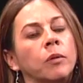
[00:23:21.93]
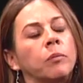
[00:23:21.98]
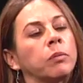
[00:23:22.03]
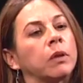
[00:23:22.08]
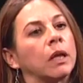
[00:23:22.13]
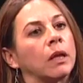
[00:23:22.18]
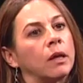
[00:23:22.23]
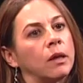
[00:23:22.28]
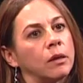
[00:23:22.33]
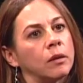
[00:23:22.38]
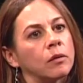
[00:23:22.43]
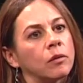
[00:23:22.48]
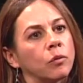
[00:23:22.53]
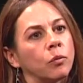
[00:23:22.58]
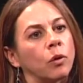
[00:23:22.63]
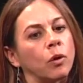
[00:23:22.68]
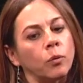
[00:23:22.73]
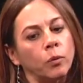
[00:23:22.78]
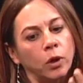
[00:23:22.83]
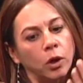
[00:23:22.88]
place
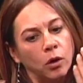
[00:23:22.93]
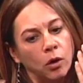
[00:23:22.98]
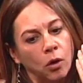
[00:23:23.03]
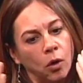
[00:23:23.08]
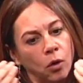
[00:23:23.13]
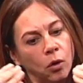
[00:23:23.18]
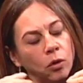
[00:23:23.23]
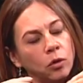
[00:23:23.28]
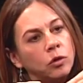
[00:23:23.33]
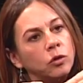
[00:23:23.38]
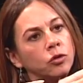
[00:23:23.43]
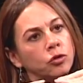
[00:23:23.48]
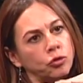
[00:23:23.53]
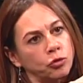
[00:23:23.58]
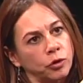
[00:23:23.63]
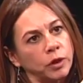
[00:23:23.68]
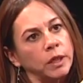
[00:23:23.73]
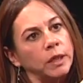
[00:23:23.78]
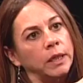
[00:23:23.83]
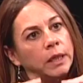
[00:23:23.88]
where we are all
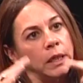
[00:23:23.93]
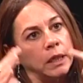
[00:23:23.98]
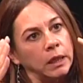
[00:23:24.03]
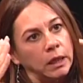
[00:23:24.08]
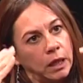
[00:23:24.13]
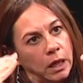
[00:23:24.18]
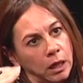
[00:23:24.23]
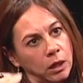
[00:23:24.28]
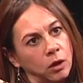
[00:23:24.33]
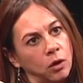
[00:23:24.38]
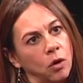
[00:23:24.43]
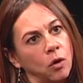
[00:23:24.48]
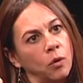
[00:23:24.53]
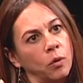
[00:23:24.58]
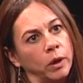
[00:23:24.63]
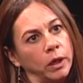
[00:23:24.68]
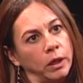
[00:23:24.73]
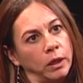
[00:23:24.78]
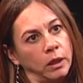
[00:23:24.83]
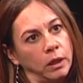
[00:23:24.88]
drinking and
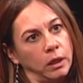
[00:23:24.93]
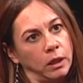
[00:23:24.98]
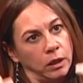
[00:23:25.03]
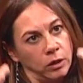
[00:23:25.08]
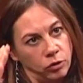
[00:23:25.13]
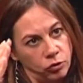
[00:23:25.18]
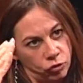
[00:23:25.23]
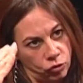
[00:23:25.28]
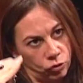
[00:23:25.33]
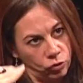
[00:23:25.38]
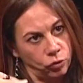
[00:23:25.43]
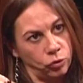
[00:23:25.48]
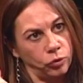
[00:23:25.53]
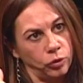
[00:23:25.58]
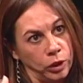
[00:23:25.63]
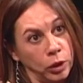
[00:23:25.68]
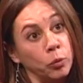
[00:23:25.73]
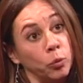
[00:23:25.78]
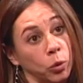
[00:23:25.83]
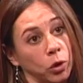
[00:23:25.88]
going into
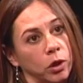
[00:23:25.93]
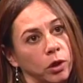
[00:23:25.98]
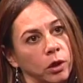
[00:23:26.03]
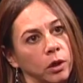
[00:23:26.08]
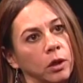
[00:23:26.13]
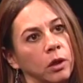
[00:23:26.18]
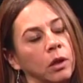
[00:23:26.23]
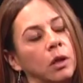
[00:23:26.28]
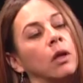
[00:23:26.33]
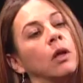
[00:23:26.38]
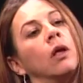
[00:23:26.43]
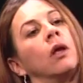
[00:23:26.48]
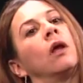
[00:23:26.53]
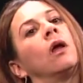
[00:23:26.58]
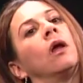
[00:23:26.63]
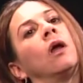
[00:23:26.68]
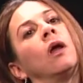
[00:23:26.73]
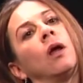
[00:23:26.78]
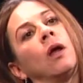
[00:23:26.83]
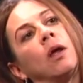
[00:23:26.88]
inward.
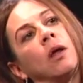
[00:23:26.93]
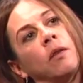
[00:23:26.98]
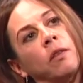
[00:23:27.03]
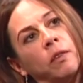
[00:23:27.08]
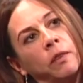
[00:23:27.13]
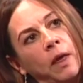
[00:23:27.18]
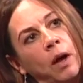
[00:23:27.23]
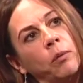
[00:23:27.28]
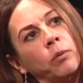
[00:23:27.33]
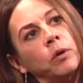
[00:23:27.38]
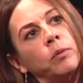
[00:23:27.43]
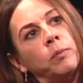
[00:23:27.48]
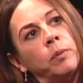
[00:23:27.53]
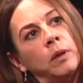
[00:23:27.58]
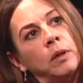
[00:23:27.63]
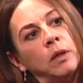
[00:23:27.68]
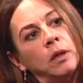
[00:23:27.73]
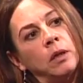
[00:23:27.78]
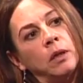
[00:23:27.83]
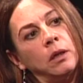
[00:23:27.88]
That would
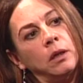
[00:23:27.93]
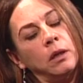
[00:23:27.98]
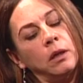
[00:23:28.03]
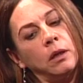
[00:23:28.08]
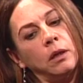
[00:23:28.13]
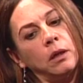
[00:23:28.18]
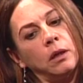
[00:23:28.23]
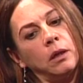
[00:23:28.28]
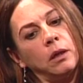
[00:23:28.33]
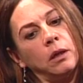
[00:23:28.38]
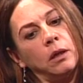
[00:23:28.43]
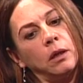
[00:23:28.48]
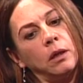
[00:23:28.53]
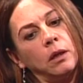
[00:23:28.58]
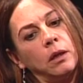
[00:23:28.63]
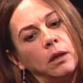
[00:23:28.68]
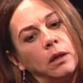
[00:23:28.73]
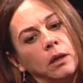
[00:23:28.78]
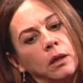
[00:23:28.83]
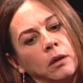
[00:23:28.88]
be
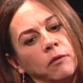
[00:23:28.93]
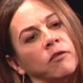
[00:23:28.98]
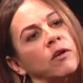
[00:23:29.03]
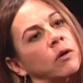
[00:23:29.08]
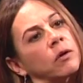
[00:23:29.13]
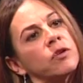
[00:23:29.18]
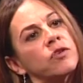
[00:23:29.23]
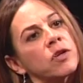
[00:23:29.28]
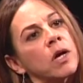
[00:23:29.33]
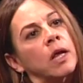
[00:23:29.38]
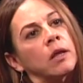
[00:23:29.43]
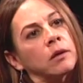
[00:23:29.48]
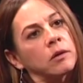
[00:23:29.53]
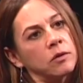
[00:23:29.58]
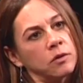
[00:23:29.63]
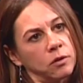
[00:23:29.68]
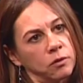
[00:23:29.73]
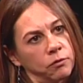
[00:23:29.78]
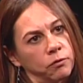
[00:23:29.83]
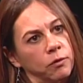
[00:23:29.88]
very
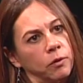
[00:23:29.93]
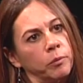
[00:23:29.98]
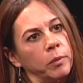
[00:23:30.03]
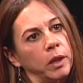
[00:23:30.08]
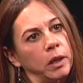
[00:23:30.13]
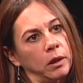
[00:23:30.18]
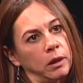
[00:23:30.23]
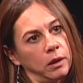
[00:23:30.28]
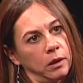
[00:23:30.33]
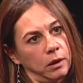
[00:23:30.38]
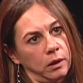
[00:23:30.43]
challenging for me.